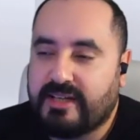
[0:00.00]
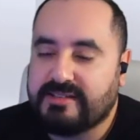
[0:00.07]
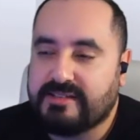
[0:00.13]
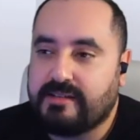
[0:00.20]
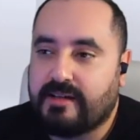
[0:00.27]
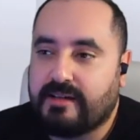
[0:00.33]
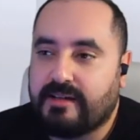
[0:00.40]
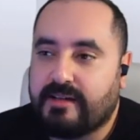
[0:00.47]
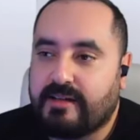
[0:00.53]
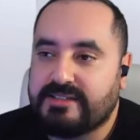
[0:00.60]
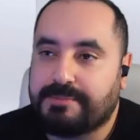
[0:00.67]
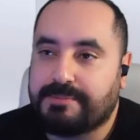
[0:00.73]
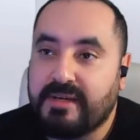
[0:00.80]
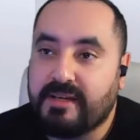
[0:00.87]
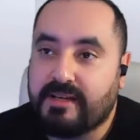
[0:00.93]
test the
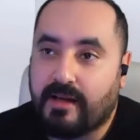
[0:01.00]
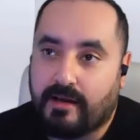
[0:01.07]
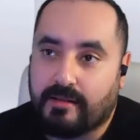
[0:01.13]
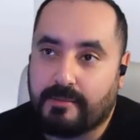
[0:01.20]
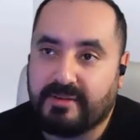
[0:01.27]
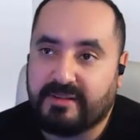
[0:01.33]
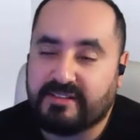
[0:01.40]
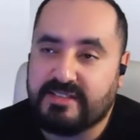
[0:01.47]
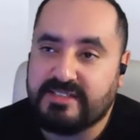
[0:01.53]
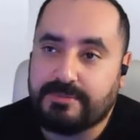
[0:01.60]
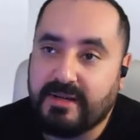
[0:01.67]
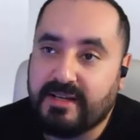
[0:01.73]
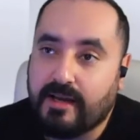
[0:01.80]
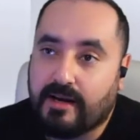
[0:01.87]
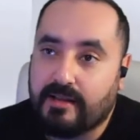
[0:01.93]
speaker, the built-in
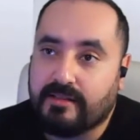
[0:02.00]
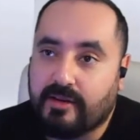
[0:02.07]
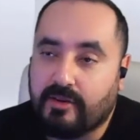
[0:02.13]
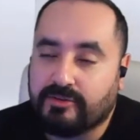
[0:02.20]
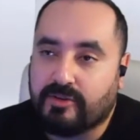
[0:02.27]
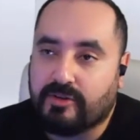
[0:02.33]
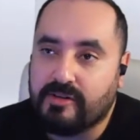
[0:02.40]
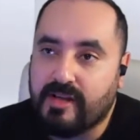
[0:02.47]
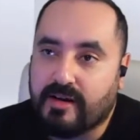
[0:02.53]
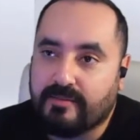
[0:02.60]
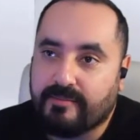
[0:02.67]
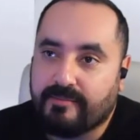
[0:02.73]
speaker in the controller?